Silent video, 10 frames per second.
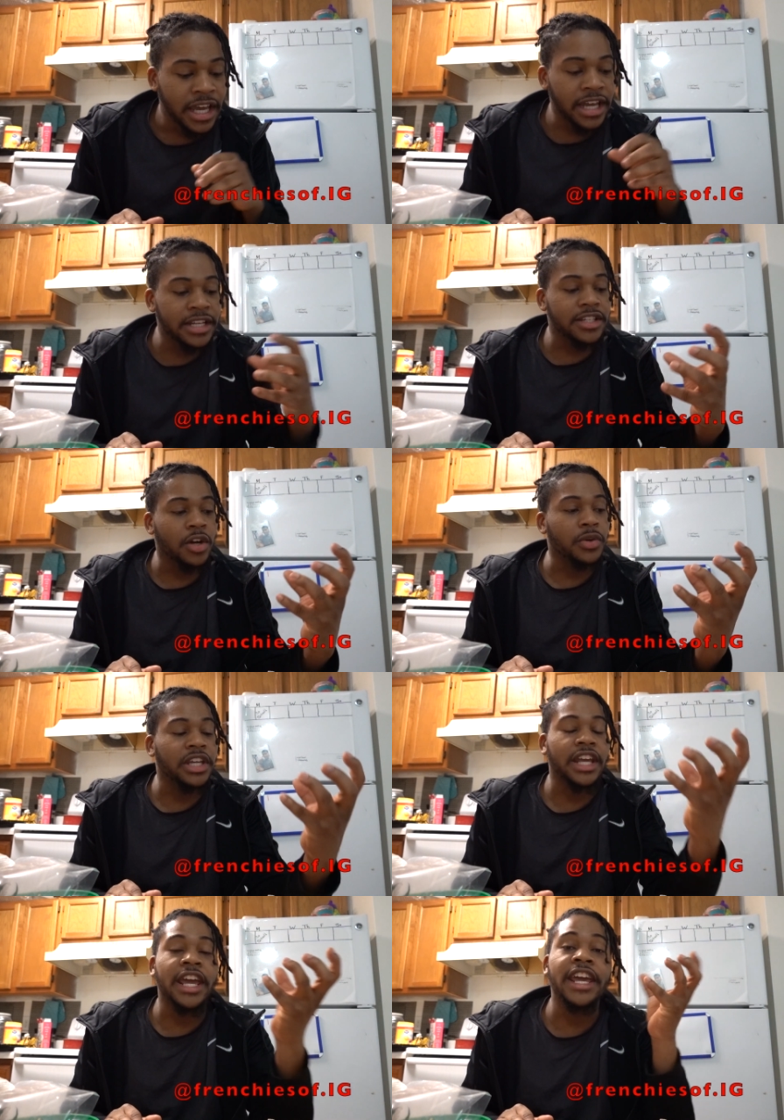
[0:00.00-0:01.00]
and it's going to
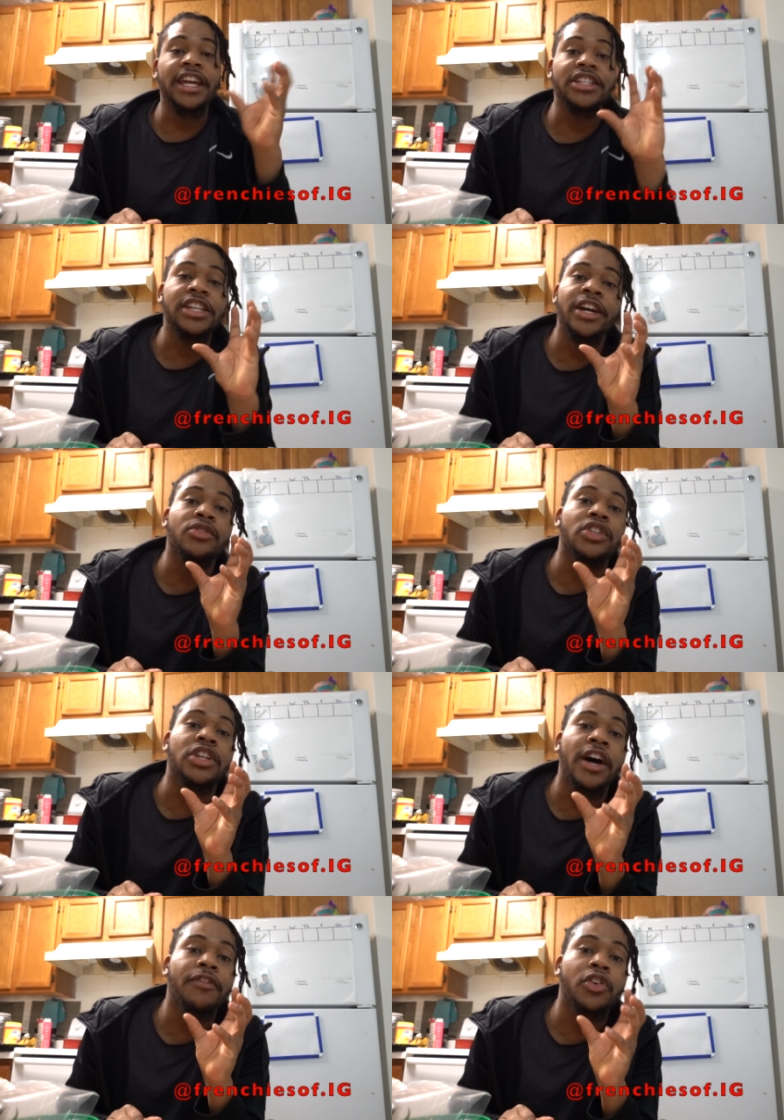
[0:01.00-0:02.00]
get the eggshells
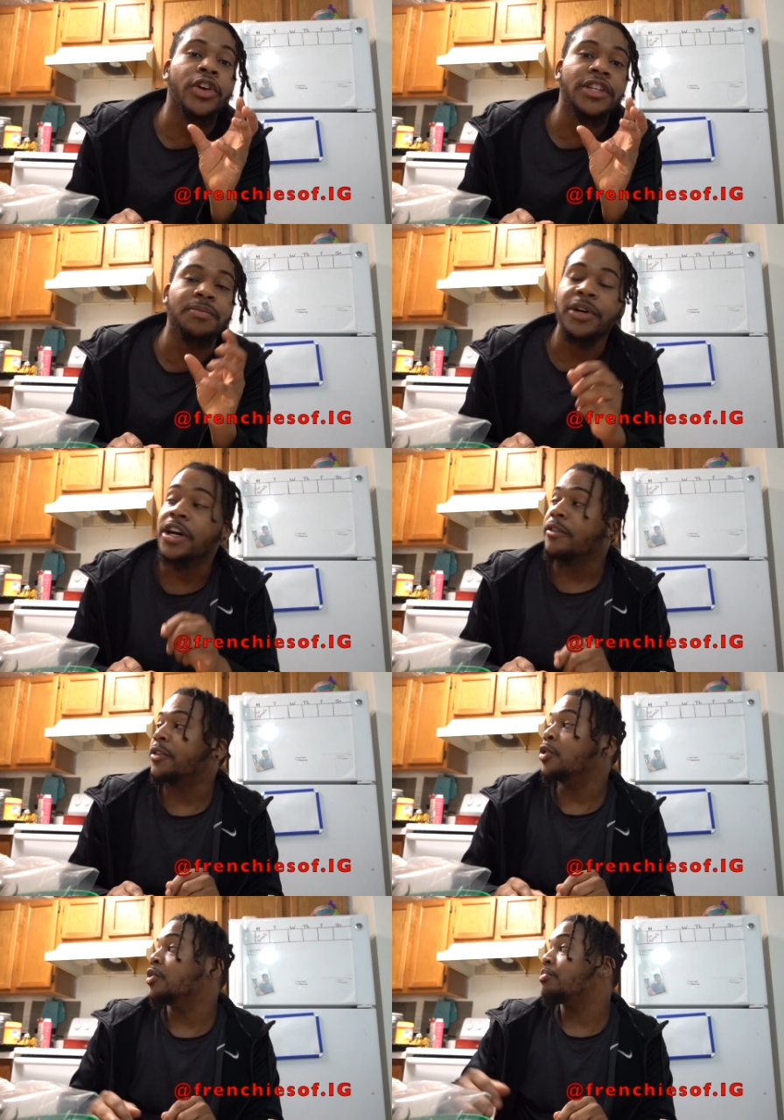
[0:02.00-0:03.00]
enough crisp for
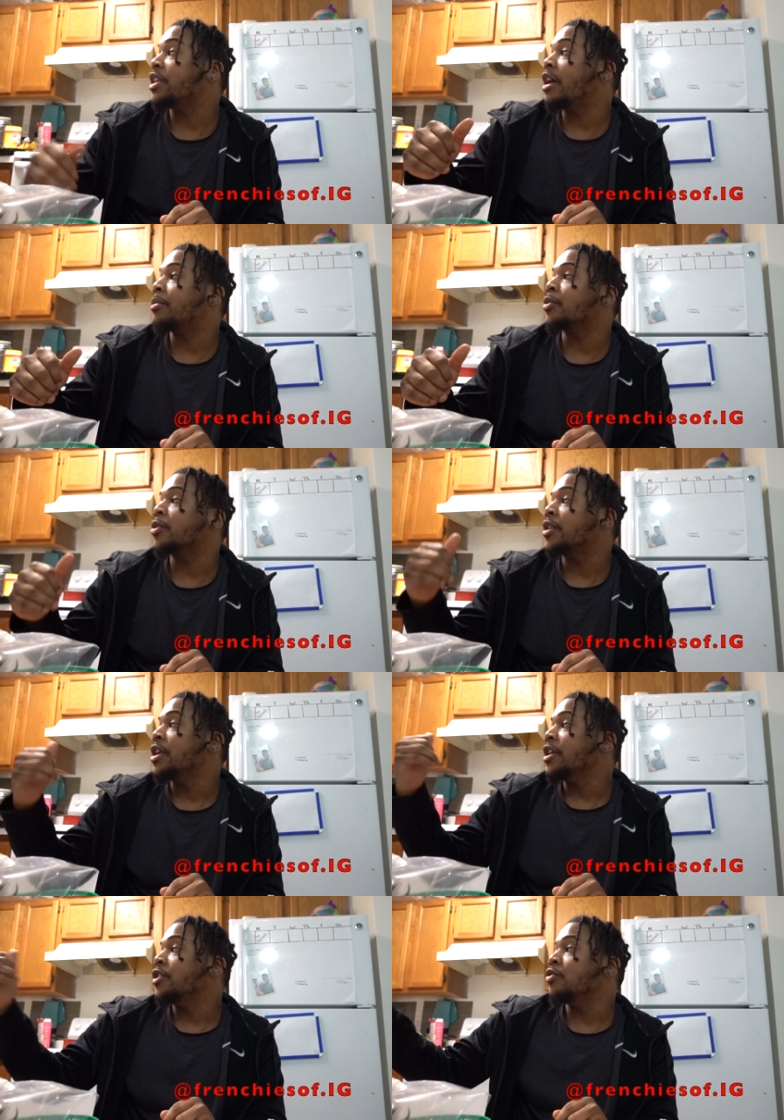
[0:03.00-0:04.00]
you to be able to,